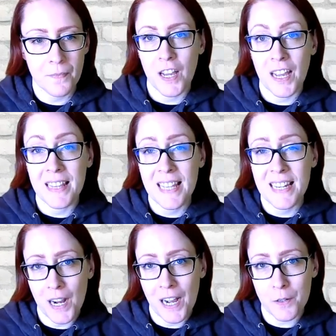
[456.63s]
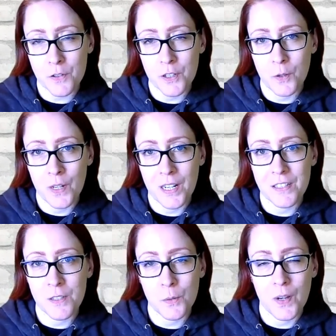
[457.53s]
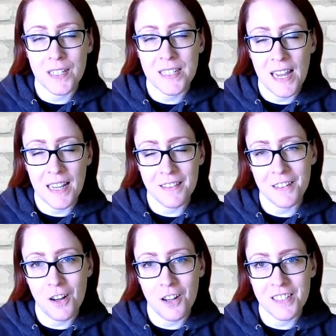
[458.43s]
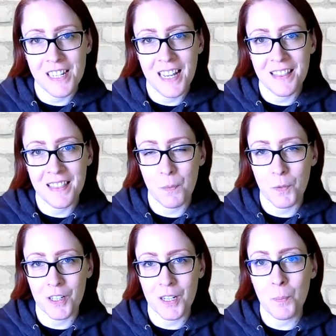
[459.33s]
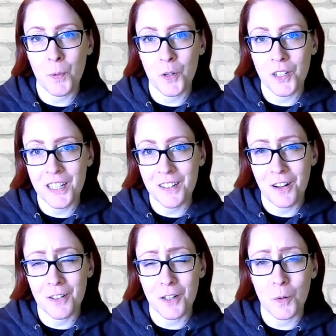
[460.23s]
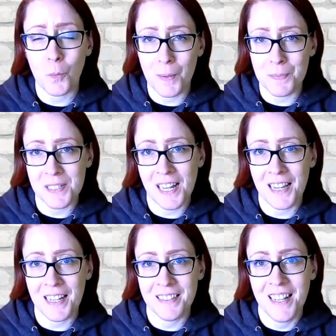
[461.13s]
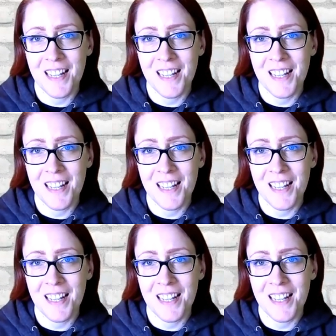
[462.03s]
Okay, and then we're actually going to take the content and we're going to put it on our website.